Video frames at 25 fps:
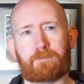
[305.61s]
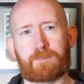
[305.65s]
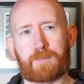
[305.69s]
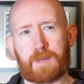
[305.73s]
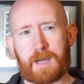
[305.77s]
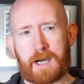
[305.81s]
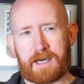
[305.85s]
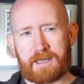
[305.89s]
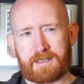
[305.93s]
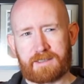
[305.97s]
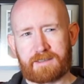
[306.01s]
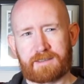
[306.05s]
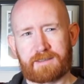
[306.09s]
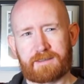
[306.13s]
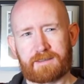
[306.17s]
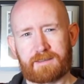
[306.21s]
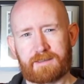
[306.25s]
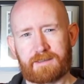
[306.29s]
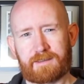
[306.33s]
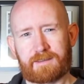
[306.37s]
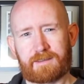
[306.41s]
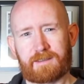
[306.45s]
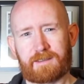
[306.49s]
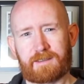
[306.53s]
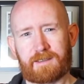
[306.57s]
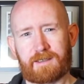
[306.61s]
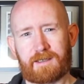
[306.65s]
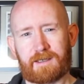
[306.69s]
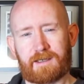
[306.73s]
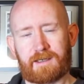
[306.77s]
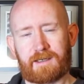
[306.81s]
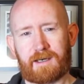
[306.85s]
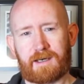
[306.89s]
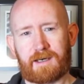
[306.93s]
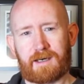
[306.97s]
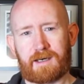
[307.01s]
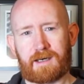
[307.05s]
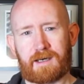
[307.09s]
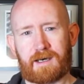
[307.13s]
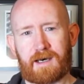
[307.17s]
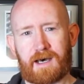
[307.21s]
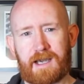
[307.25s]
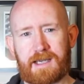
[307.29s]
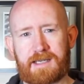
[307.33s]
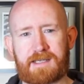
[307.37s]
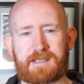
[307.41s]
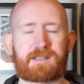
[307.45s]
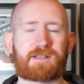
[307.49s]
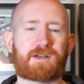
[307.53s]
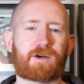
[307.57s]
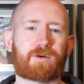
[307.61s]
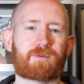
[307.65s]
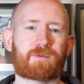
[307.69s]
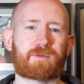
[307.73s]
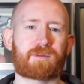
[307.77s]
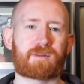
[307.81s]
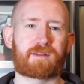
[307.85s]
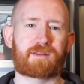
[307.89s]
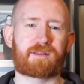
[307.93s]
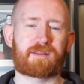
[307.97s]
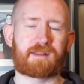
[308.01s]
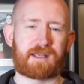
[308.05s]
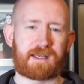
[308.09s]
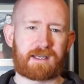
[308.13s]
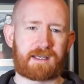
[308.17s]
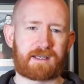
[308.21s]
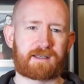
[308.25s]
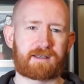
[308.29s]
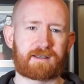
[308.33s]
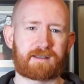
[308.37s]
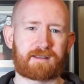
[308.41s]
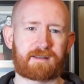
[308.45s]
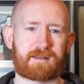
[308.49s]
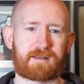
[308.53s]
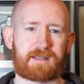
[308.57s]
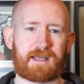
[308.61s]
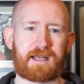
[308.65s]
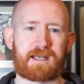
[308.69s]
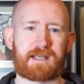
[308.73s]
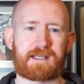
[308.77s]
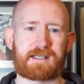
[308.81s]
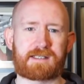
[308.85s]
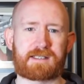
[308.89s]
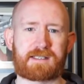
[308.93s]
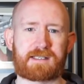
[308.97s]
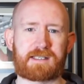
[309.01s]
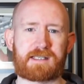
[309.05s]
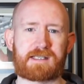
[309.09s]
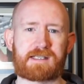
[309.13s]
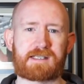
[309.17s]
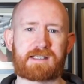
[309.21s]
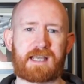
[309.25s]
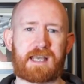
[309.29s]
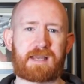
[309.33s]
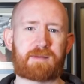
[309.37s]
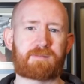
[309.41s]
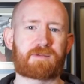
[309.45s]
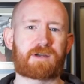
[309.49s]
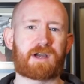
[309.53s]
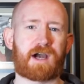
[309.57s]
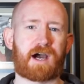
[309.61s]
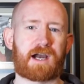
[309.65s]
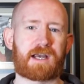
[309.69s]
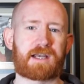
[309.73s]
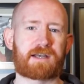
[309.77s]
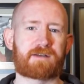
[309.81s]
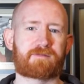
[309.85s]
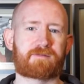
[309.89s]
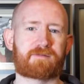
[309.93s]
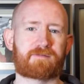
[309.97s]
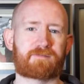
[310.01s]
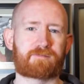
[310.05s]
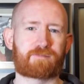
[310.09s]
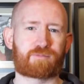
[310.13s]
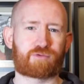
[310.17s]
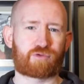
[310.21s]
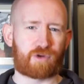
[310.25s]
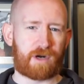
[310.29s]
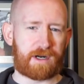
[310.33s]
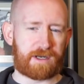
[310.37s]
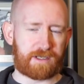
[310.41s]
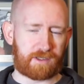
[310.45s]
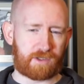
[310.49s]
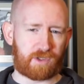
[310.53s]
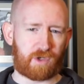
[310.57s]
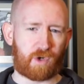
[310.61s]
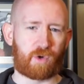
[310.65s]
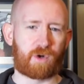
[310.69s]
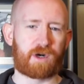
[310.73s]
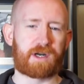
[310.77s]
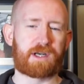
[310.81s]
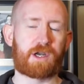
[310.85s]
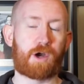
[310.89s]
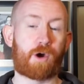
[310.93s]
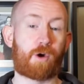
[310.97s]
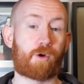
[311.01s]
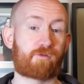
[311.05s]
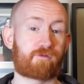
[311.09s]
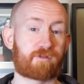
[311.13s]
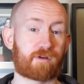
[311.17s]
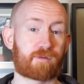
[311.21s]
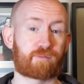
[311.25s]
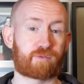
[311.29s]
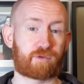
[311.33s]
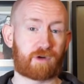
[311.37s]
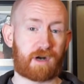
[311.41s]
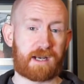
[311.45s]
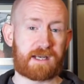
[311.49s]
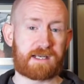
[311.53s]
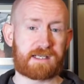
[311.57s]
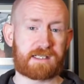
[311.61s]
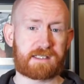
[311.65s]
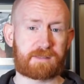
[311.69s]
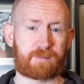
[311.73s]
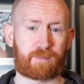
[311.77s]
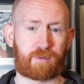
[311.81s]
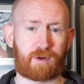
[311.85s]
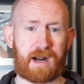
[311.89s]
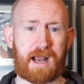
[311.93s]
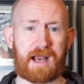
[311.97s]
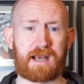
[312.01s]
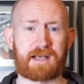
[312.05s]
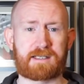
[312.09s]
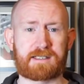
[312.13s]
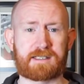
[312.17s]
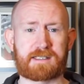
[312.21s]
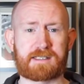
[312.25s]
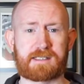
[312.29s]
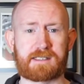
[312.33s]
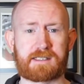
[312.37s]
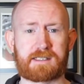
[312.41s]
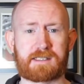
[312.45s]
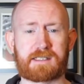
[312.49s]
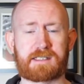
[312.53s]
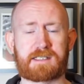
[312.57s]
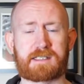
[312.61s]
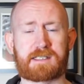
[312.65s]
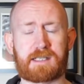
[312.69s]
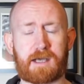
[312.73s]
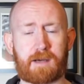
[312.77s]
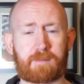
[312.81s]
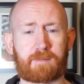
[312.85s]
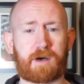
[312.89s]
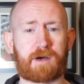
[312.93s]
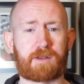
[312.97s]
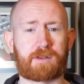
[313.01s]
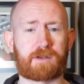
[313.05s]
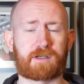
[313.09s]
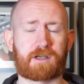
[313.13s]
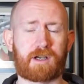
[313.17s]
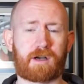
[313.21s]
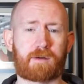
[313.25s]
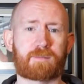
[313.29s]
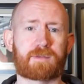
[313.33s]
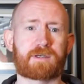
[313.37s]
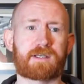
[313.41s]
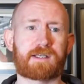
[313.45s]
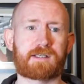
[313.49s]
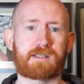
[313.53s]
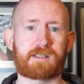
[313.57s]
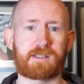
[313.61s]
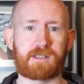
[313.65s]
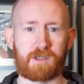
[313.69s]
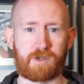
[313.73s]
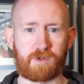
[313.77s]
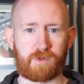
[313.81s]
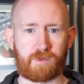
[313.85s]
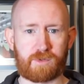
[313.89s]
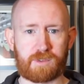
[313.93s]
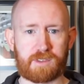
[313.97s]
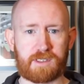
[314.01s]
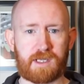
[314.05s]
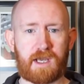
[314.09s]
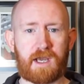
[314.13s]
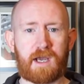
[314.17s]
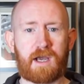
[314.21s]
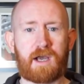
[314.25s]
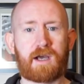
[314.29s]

But I don't think that it's the same kind of predatory overpriced practices as some other companies use.